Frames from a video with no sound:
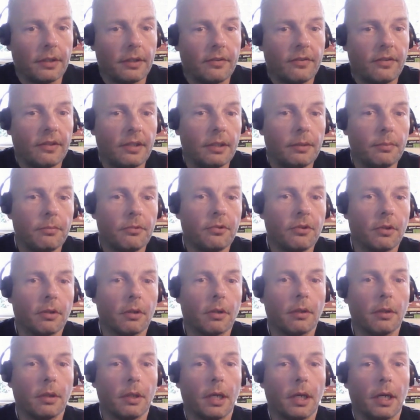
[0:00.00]
teams
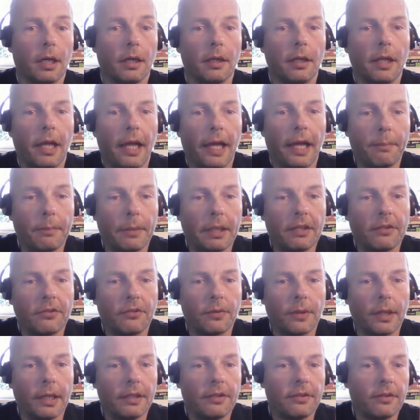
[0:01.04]
or
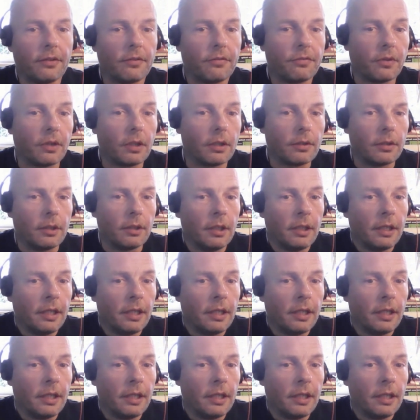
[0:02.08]
administrators from,